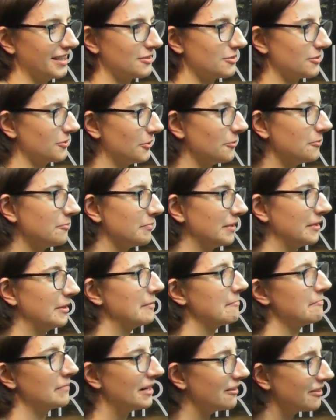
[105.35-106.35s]
So don't be
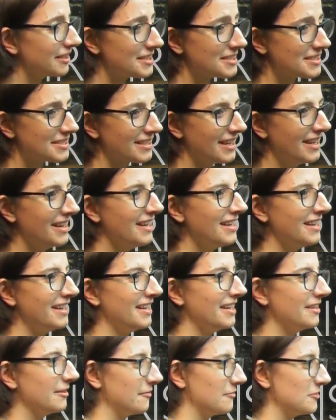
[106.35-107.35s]
embarrassed
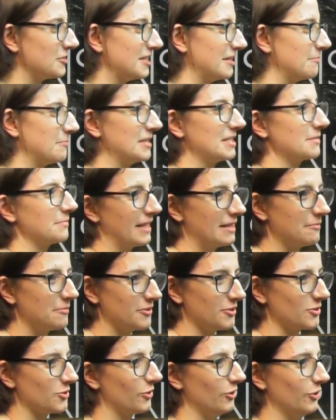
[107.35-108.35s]
if you see a piece of paper
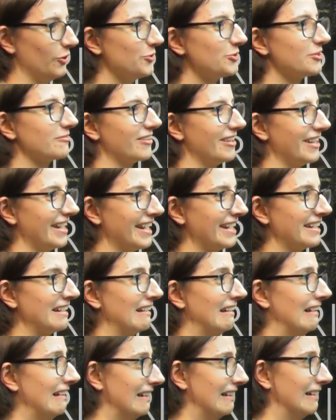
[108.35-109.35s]
that's got loads of writing. You're
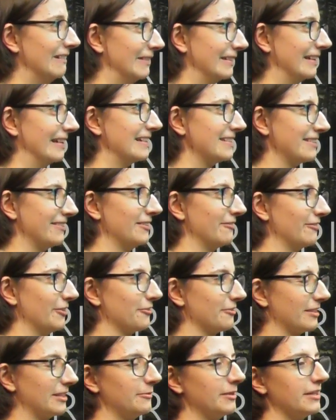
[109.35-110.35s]
like, oh, it's only wrote
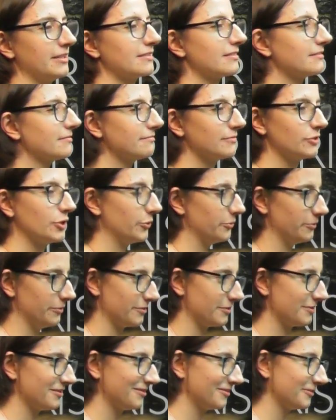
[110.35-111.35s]
3 words.
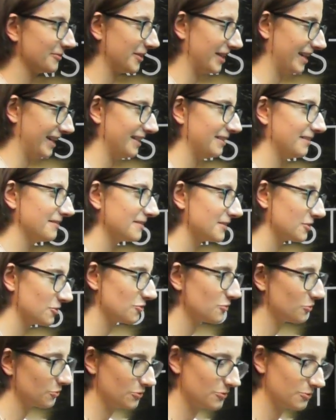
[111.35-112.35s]
Don't. Okay? This is
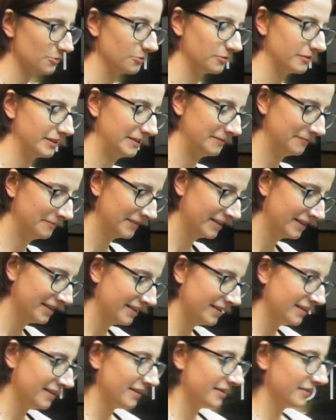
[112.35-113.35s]
your story.
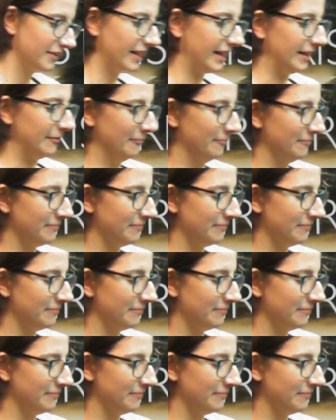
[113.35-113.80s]
Okay.